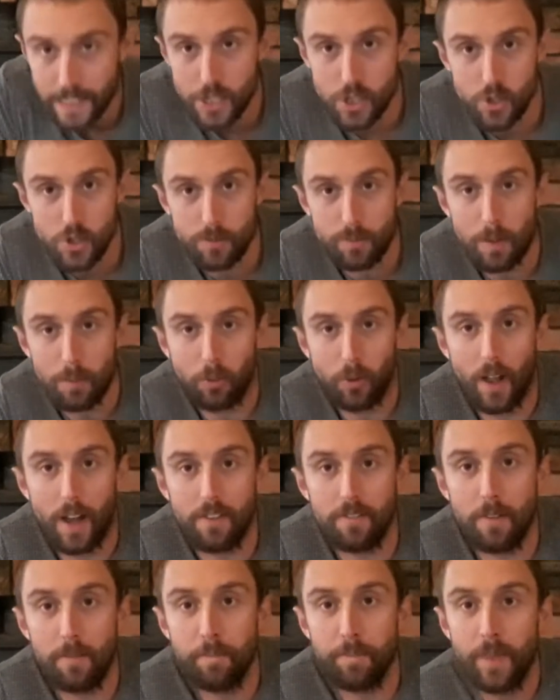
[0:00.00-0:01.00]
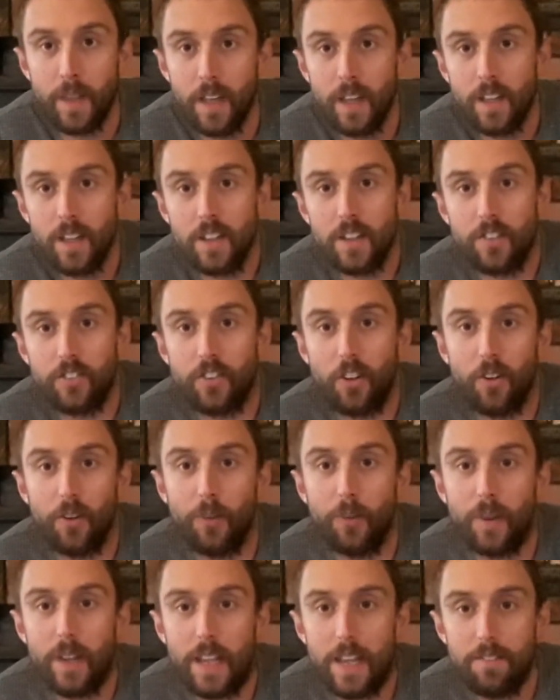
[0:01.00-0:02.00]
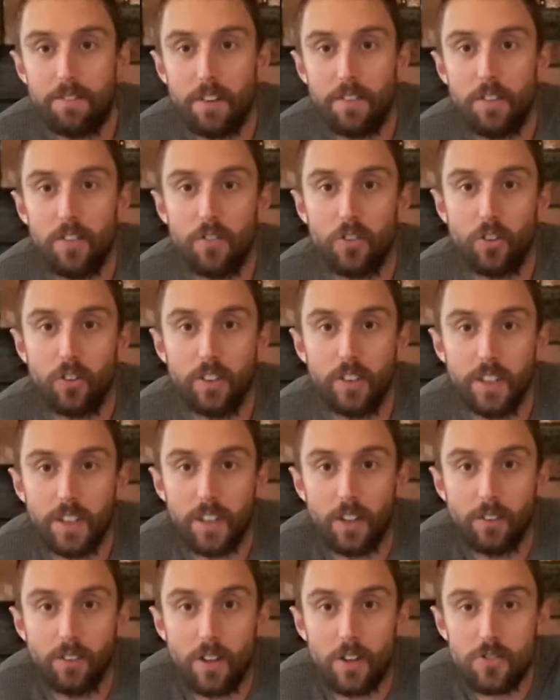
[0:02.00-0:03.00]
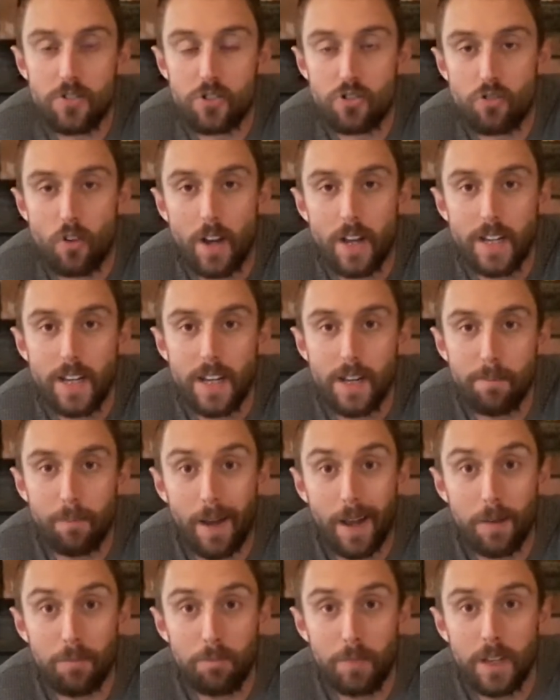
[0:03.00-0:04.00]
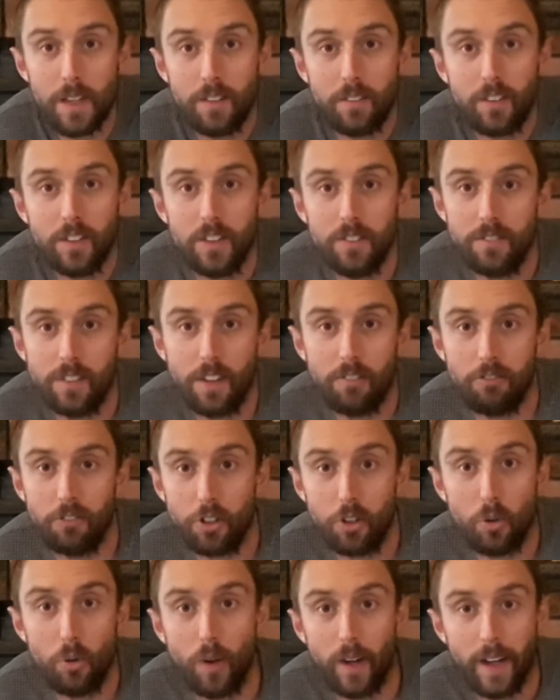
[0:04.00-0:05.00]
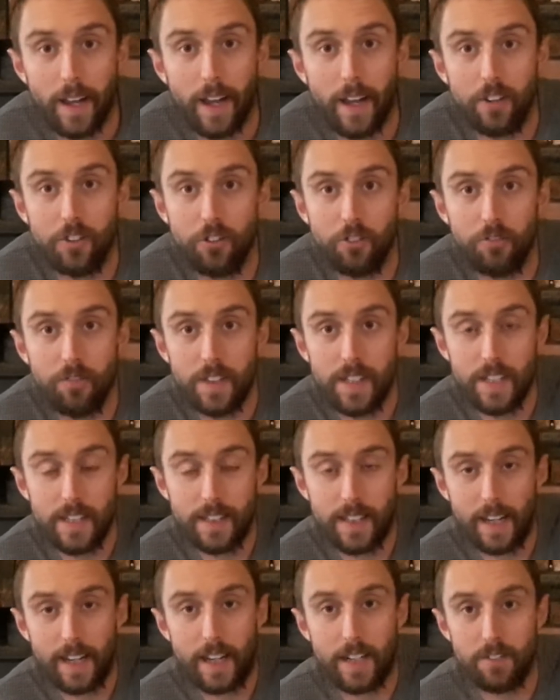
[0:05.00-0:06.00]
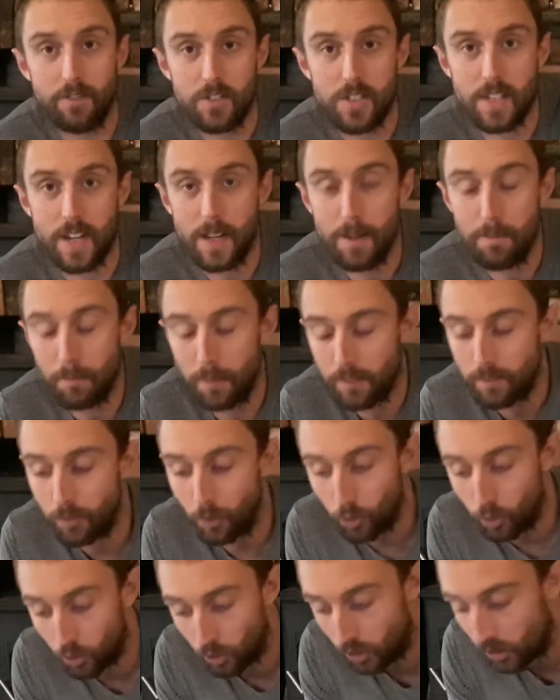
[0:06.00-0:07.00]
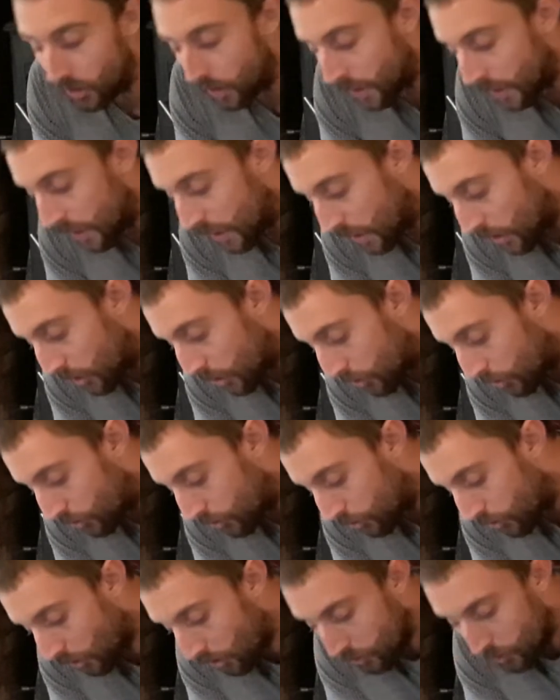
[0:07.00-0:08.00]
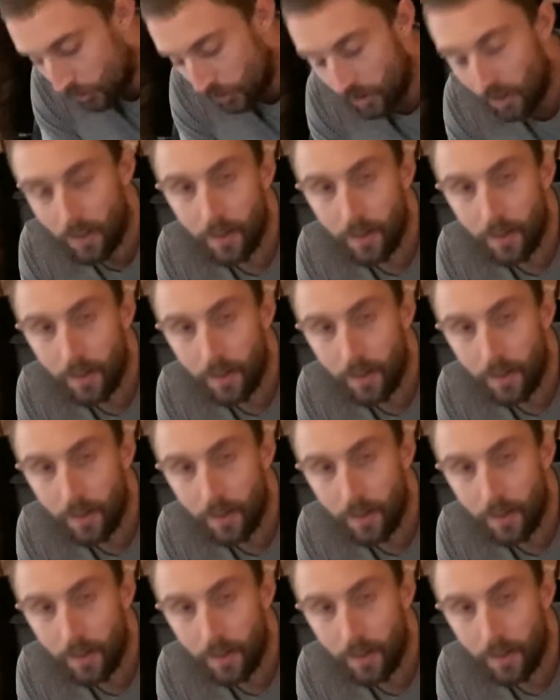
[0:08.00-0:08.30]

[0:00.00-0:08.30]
issues people have. So even if you've done loads of training, it might be that you've never quite had your feet in that kind of state before. So